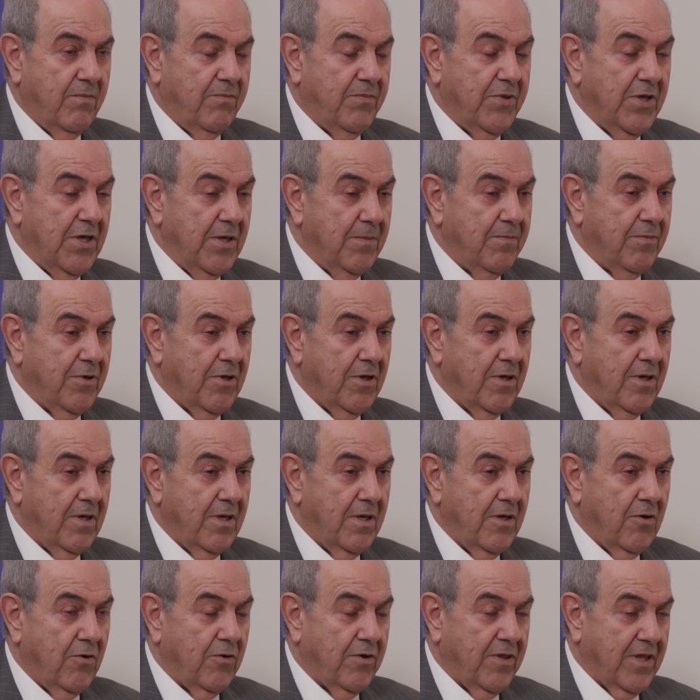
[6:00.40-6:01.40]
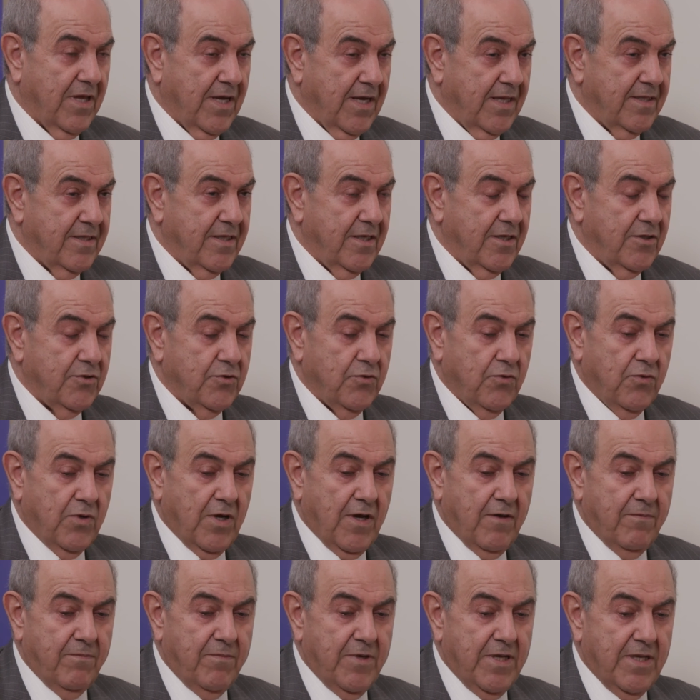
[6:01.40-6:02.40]
people or the countries who
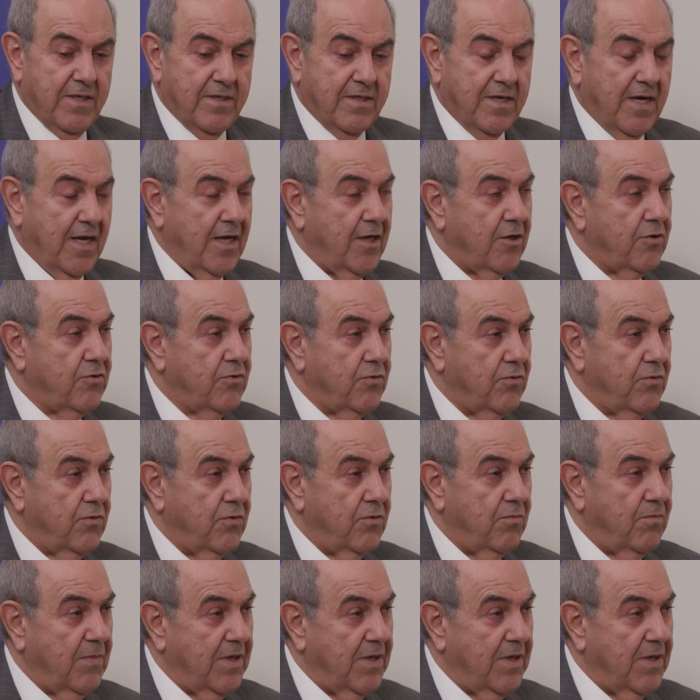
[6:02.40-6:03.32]
have been trying to